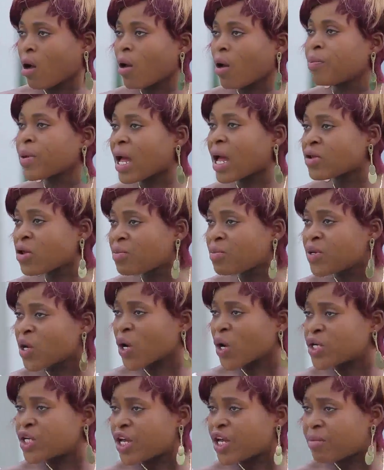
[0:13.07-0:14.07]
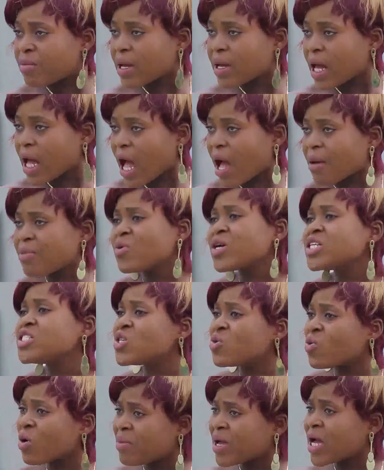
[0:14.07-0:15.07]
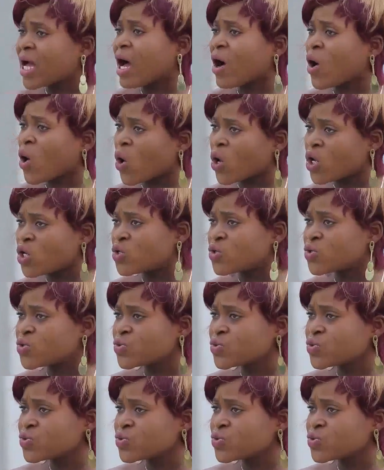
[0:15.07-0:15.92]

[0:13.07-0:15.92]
Opia, I know your name. I've been waiting for you to make her call you.